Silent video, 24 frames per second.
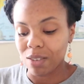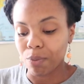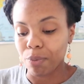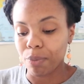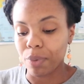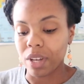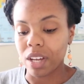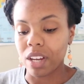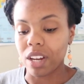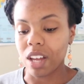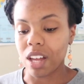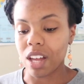
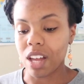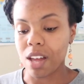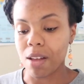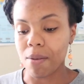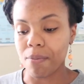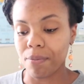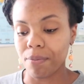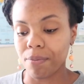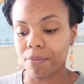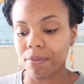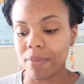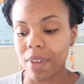But
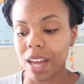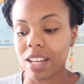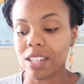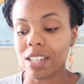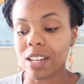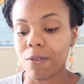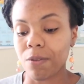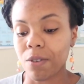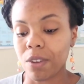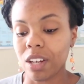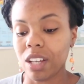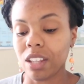I
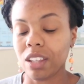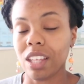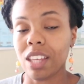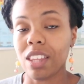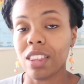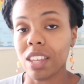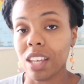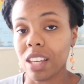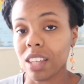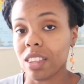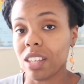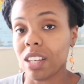definitely
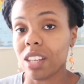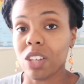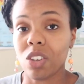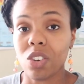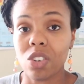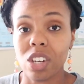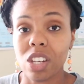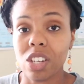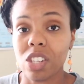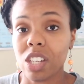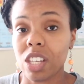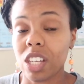think that you
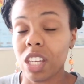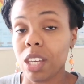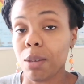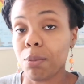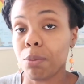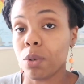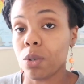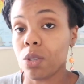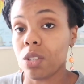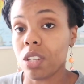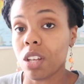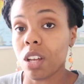need to
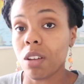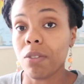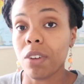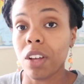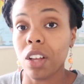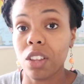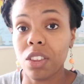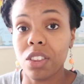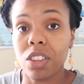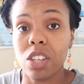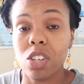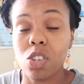keep your
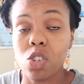self-health